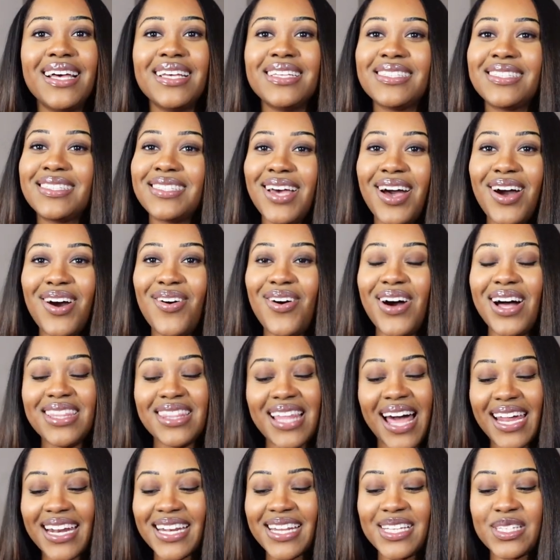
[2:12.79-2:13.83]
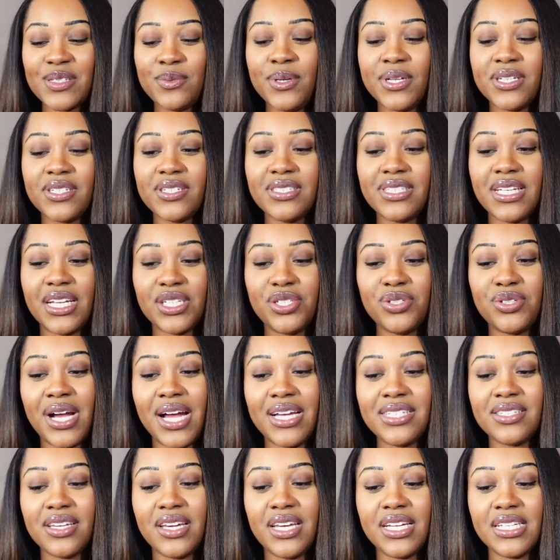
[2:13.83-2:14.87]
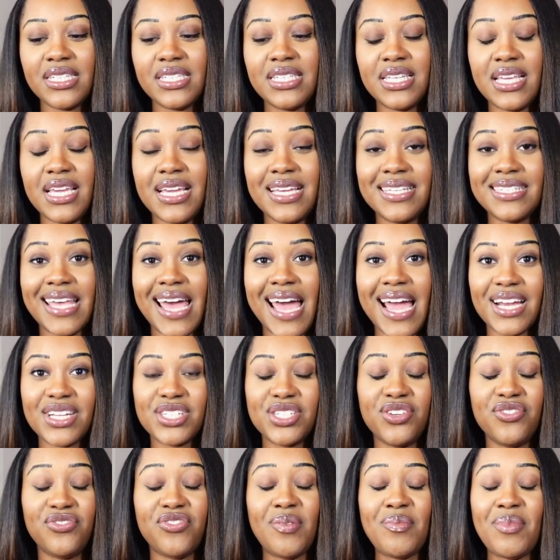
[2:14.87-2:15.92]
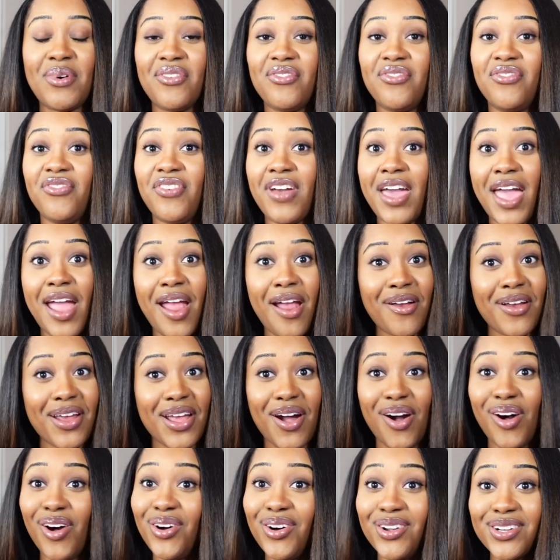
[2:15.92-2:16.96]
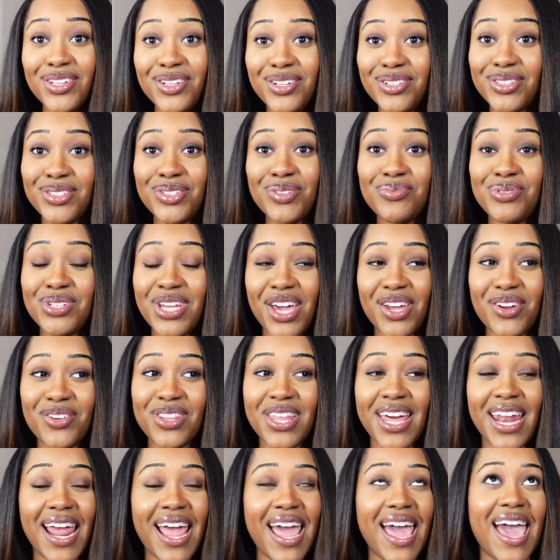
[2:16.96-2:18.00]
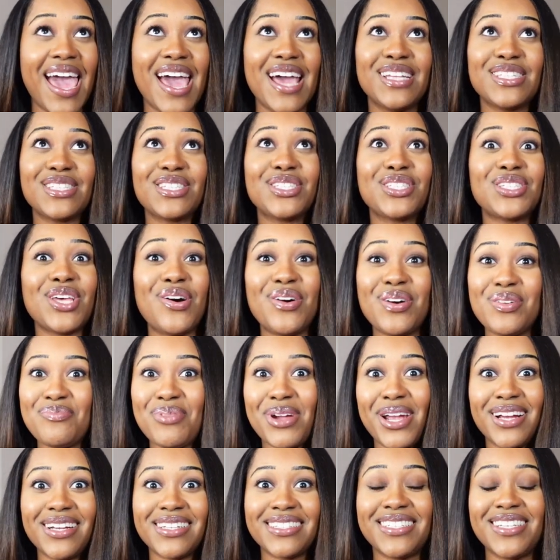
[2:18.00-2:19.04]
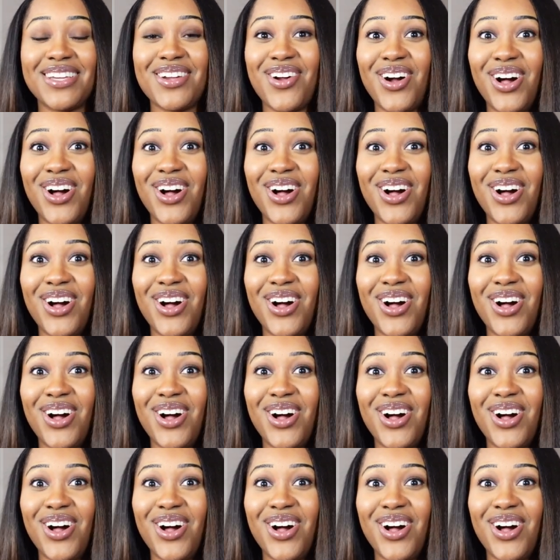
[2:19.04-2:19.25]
So a lot of these pictures that you guys are gonna see is actually from a very old YouTube channel that I had. So embarrassing.